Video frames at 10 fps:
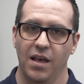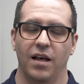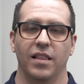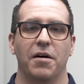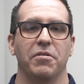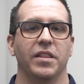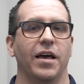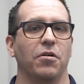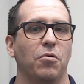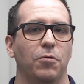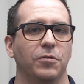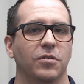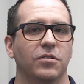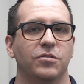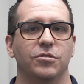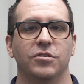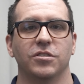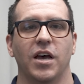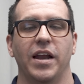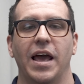allowing that holder to
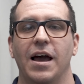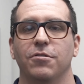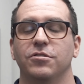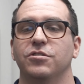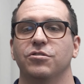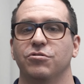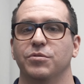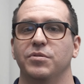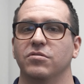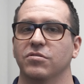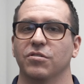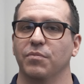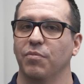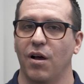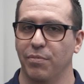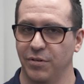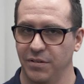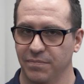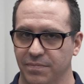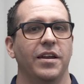decide how to distribute certain property.